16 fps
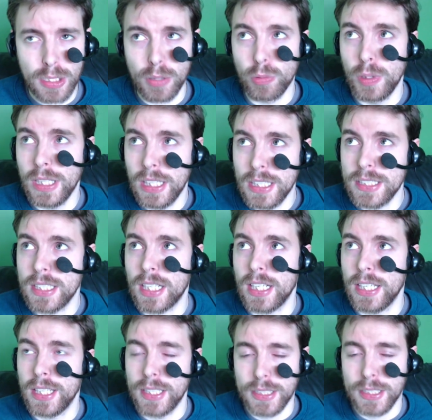
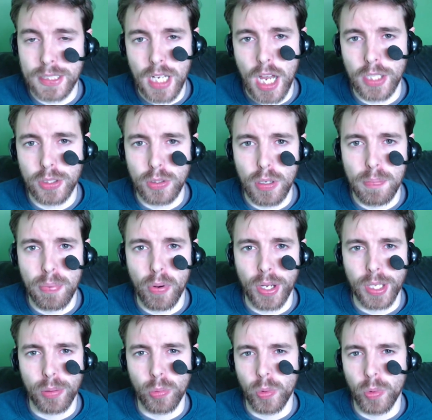realistically, it's gotten to a
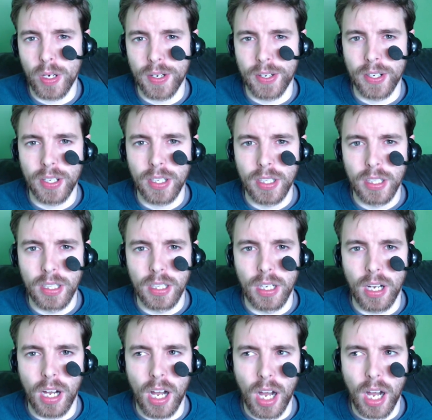point where
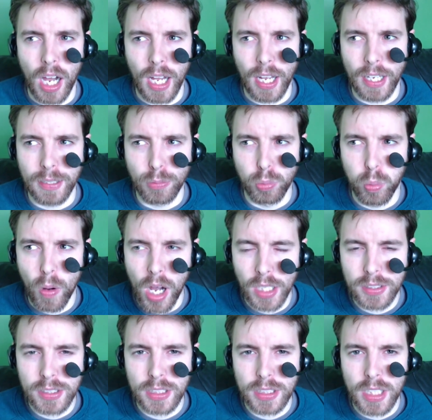I
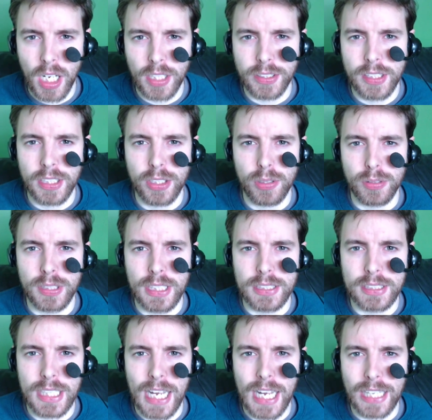want to continue
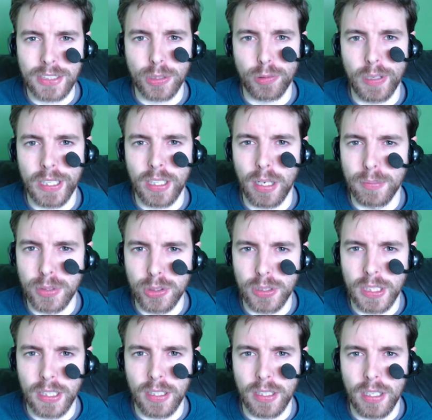this at the rate I'm
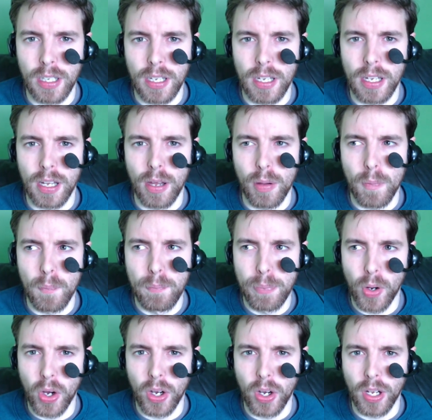doing it,
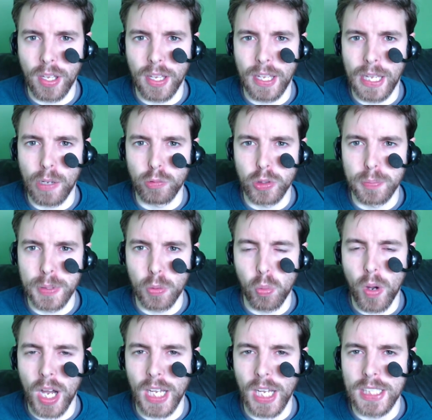but it would be
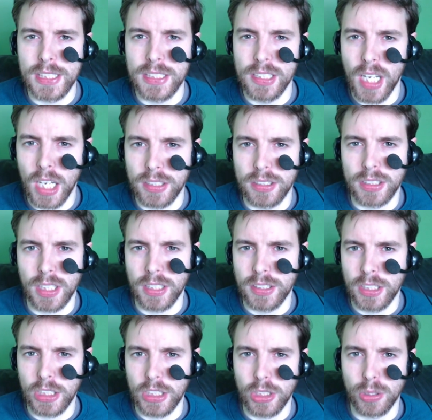wise not to
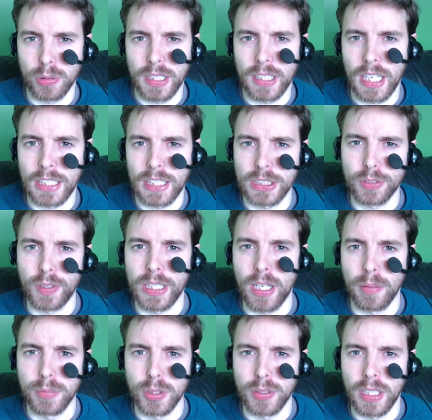continue it at the rate
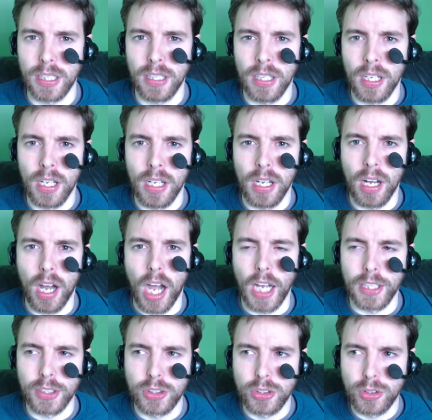I'm doing it.
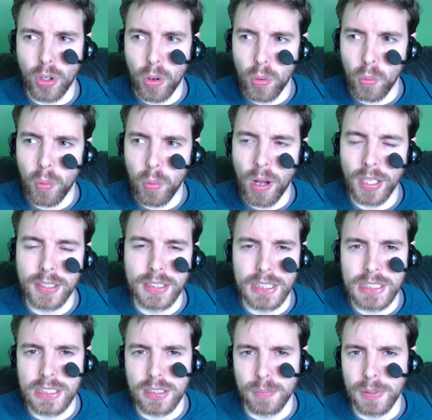I don't want
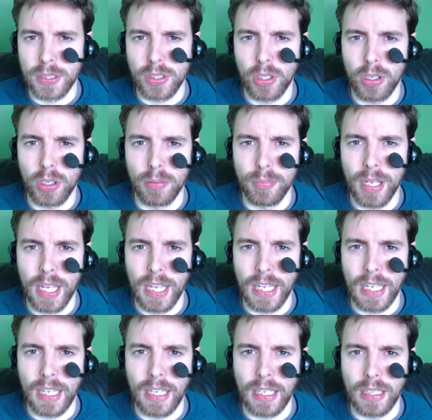this to become
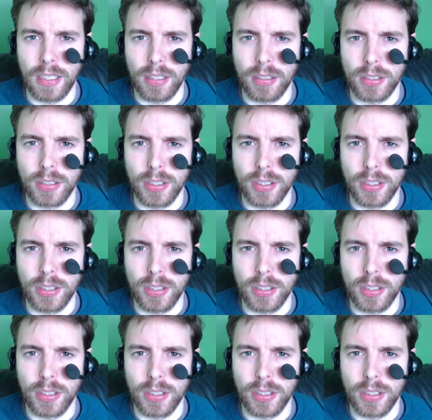a